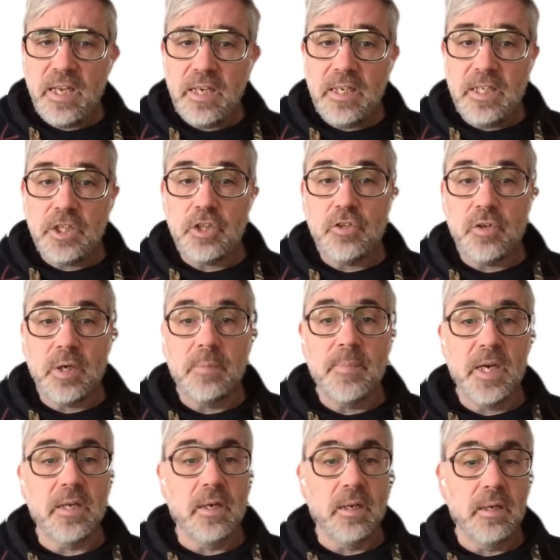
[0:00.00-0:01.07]

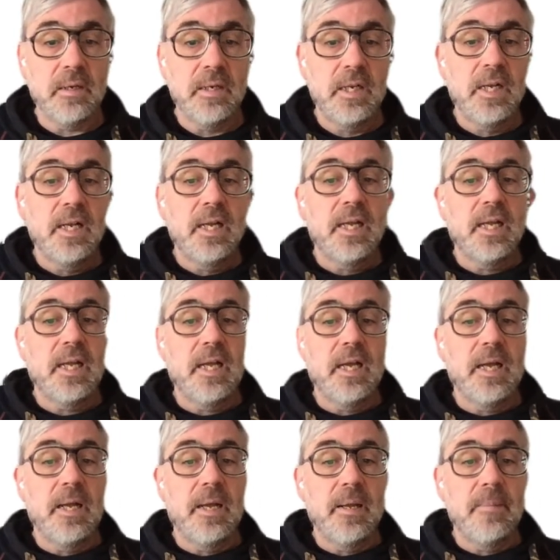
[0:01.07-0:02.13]
And it's kind of
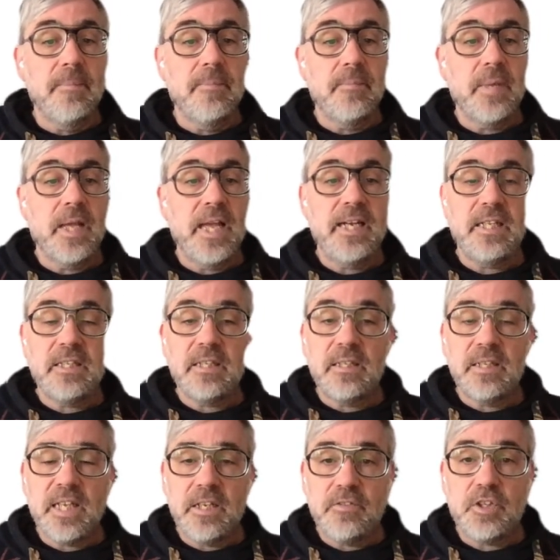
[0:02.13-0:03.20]
strange that
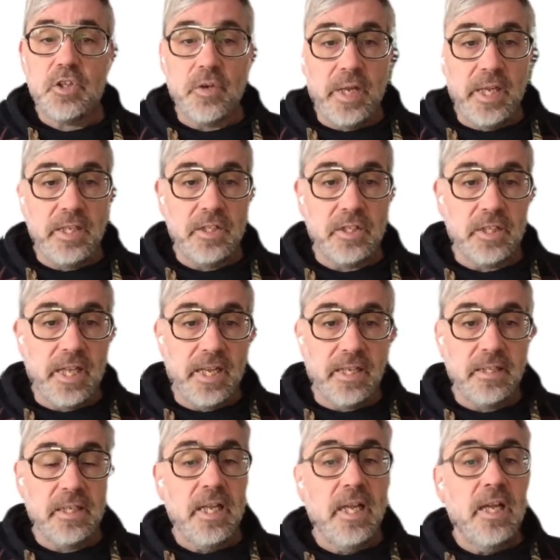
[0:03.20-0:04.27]
we are still not
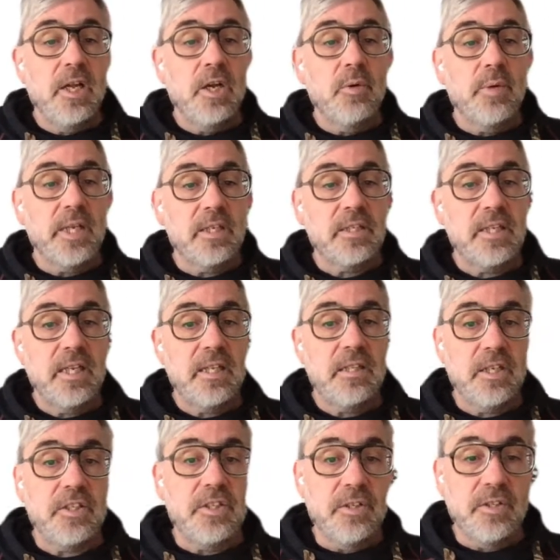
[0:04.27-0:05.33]
using it. So the
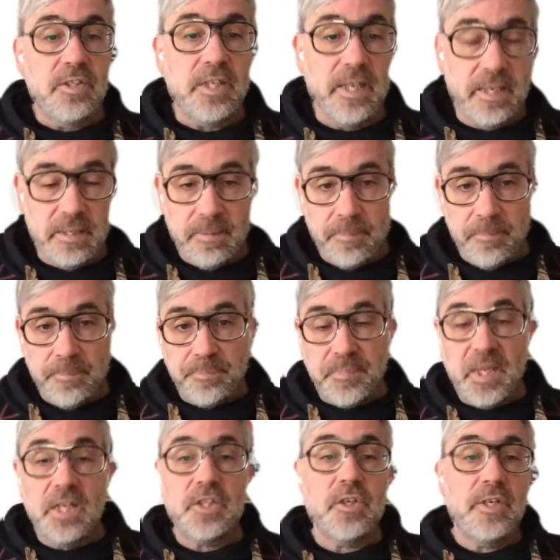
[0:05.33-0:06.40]
idea of
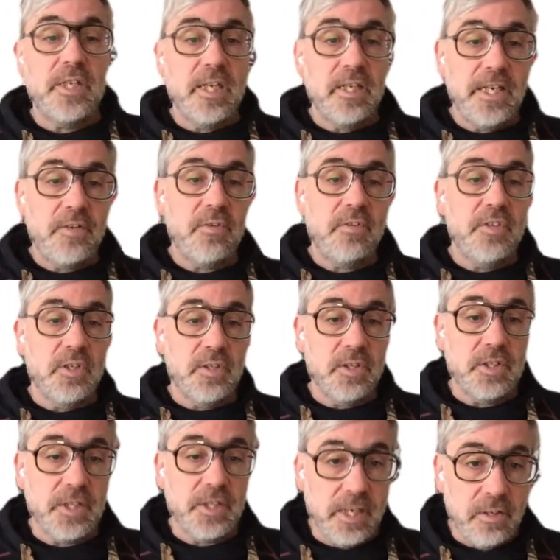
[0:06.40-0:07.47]
user-centered design
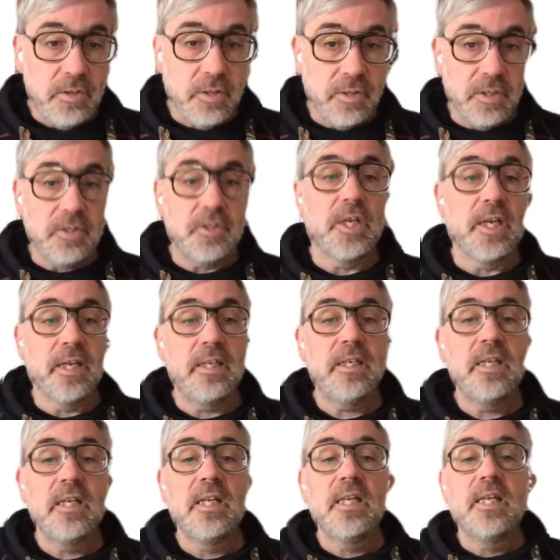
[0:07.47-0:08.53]
is kind of
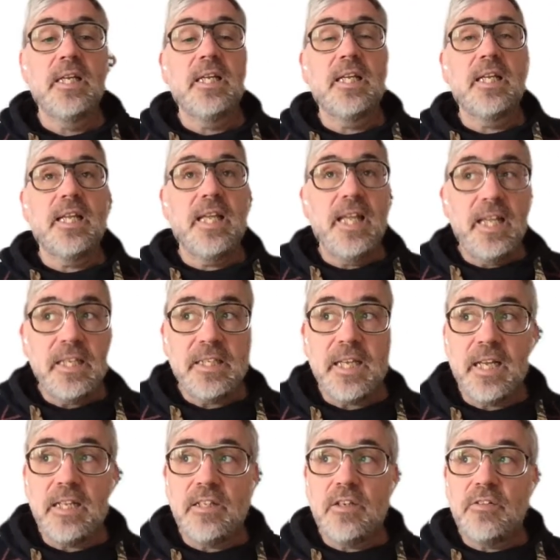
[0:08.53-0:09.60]
quite
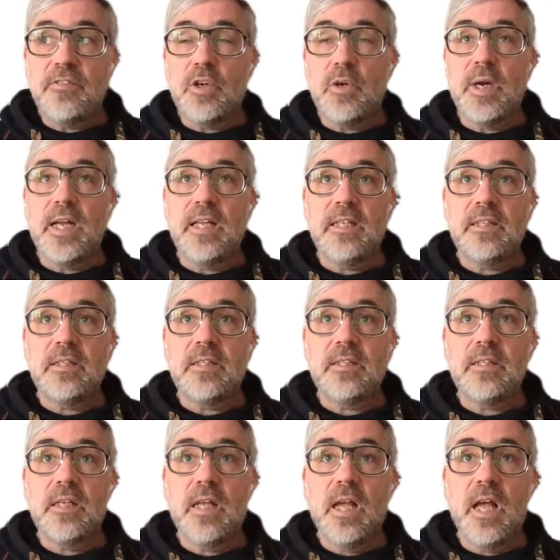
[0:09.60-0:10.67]
normal
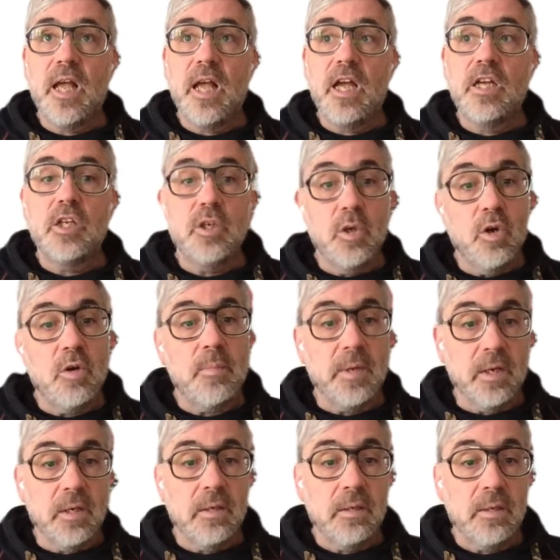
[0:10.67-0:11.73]
at the moment.
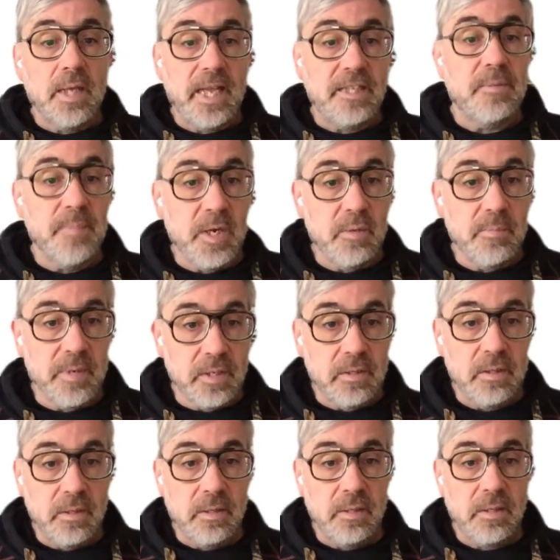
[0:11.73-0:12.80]
It kind of
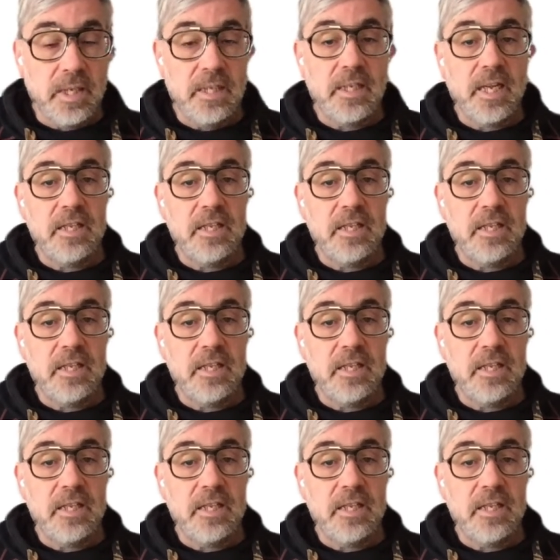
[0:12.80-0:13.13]
got